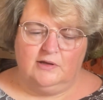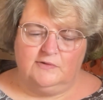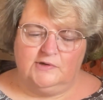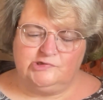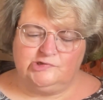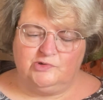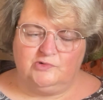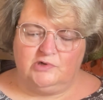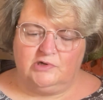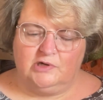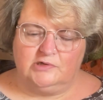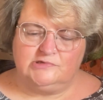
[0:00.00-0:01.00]
They do look
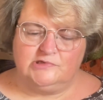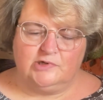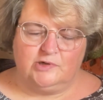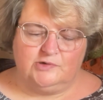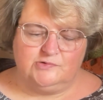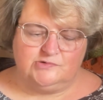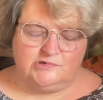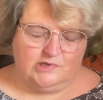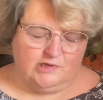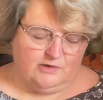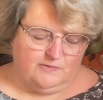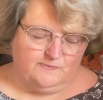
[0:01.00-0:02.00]
nice and cozy
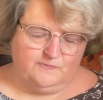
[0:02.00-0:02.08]
though.